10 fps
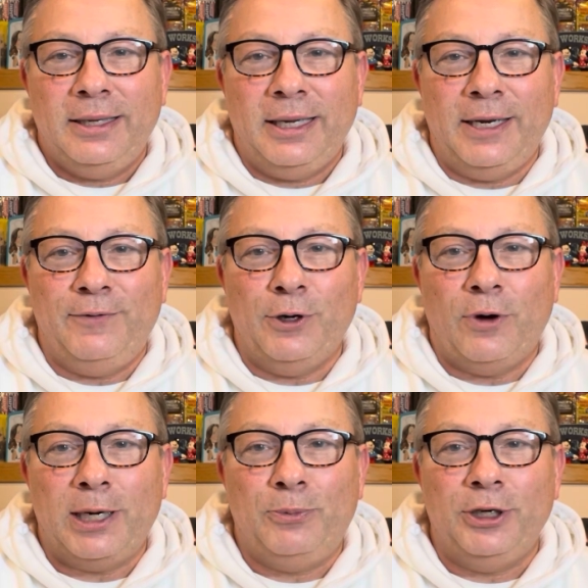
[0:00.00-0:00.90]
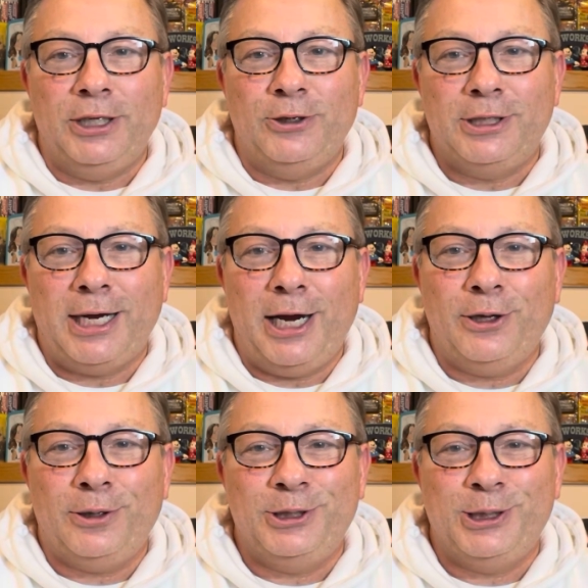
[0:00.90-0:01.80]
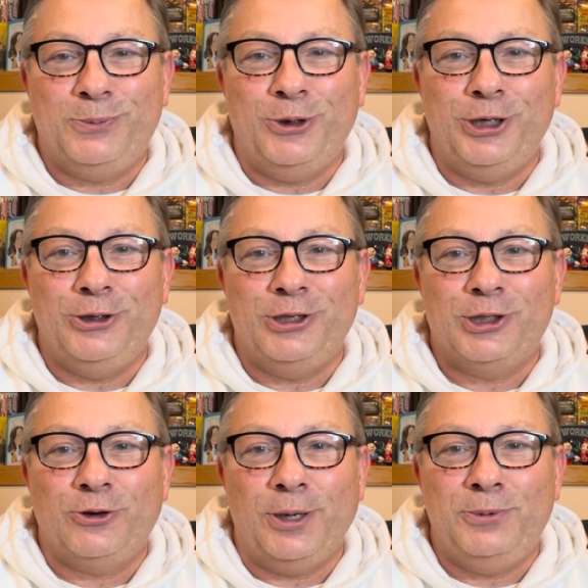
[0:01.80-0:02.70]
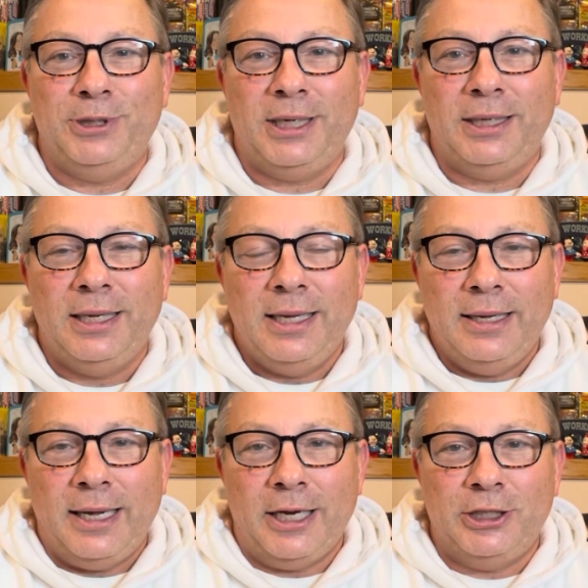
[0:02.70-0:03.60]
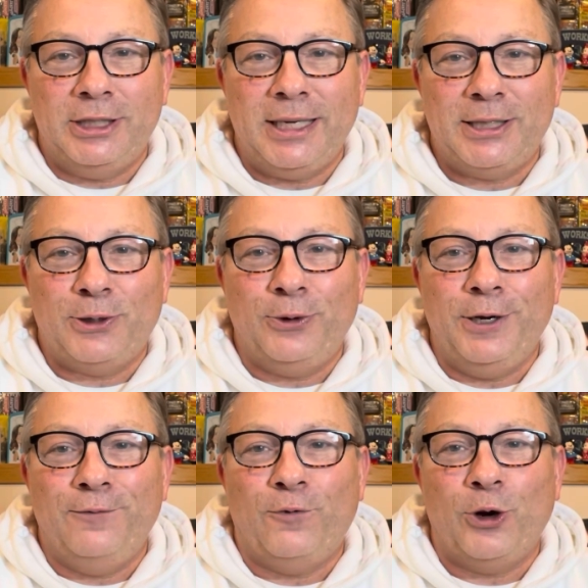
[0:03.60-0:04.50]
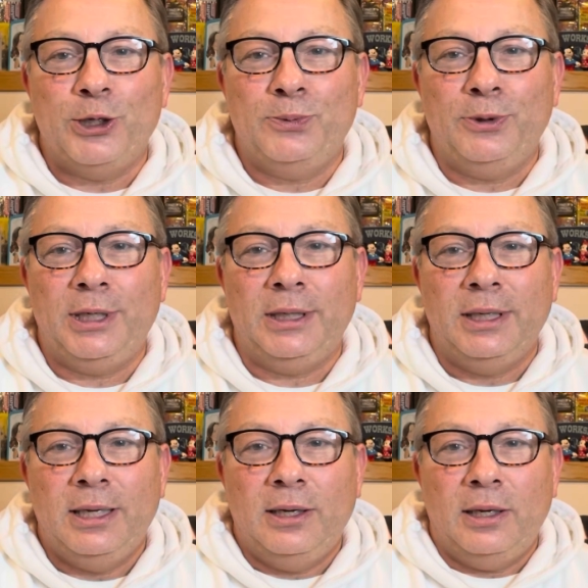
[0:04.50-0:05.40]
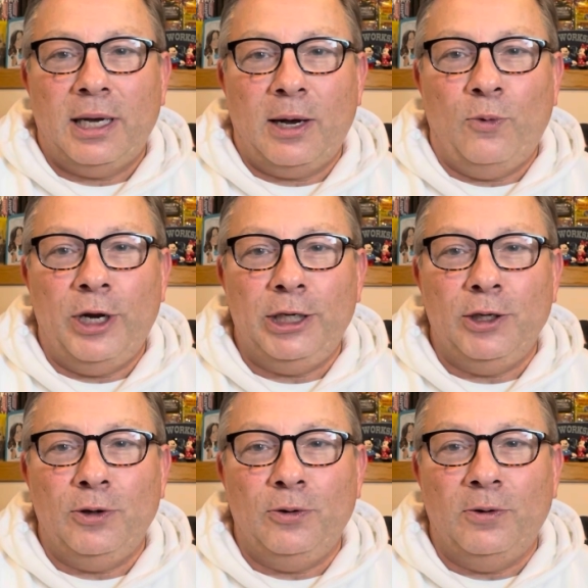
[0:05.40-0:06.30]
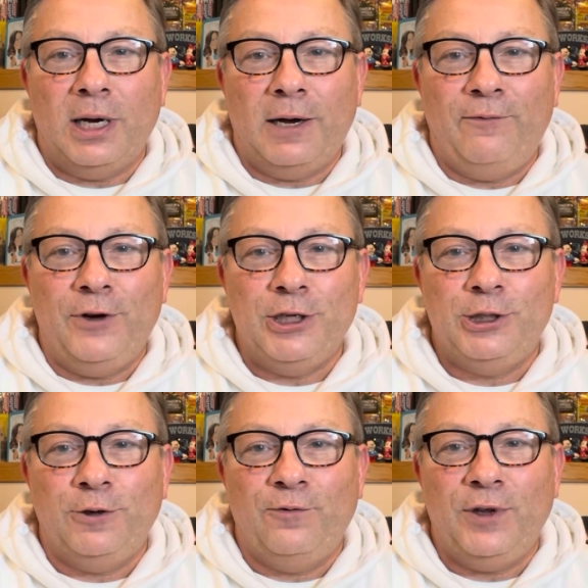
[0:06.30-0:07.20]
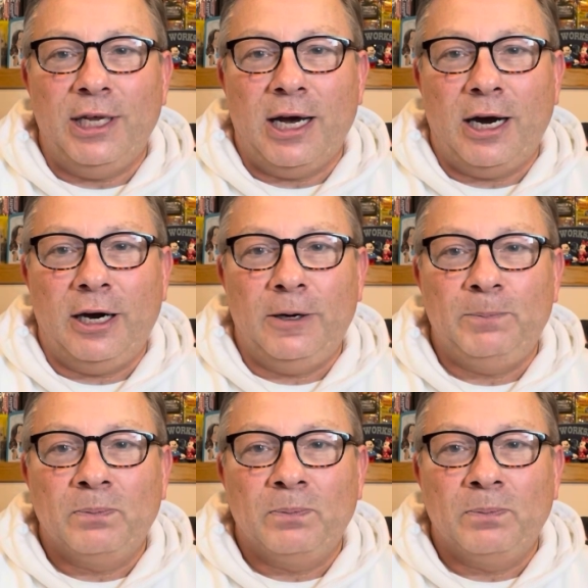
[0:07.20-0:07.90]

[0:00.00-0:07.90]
And if you don't want to put it in your title, just put it in your description. And just as a reinforcement, when you finish your VR